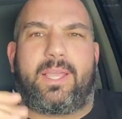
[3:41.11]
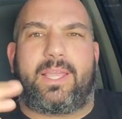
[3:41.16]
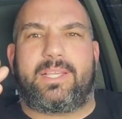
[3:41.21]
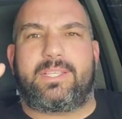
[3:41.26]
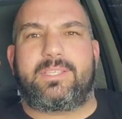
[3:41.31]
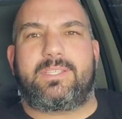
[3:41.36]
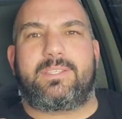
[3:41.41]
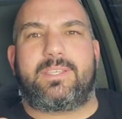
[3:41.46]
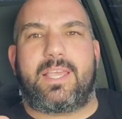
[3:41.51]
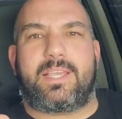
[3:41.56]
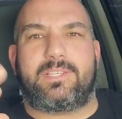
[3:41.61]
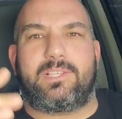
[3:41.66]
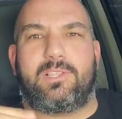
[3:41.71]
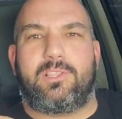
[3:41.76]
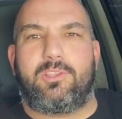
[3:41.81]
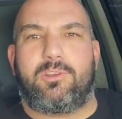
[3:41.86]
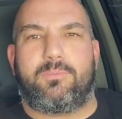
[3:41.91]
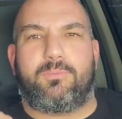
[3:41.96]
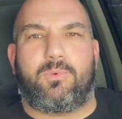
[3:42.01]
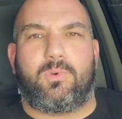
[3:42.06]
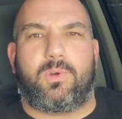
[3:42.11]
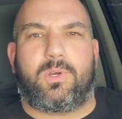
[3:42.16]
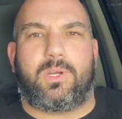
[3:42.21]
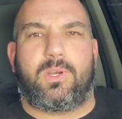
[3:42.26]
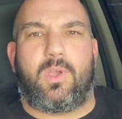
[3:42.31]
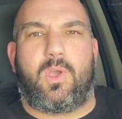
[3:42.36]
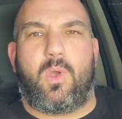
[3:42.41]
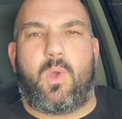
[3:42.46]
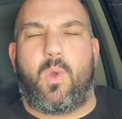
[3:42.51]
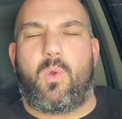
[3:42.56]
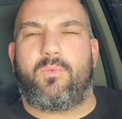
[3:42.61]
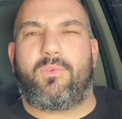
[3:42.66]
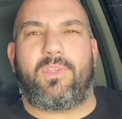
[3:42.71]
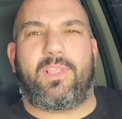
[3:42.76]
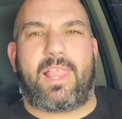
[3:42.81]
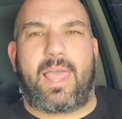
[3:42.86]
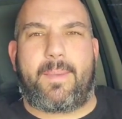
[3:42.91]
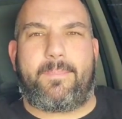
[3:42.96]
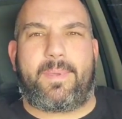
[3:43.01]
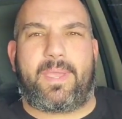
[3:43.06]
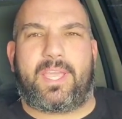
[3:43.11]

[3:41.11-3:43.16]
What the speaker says: has a little more overlap,